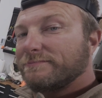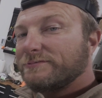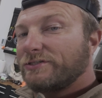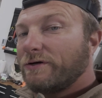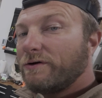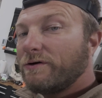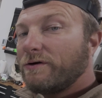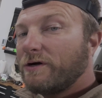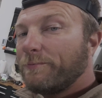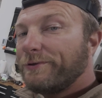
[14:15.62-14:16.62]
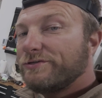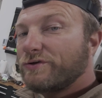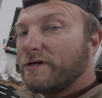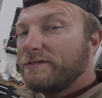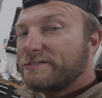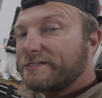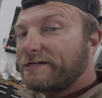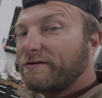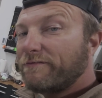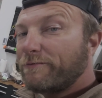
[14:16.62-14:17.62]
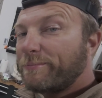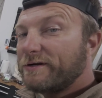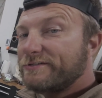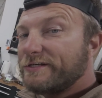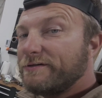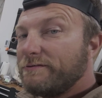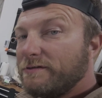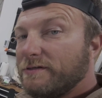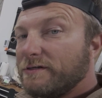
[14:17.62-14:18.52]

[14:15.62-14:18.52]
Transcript: So I hope you enjoyed. Stick around for part 2,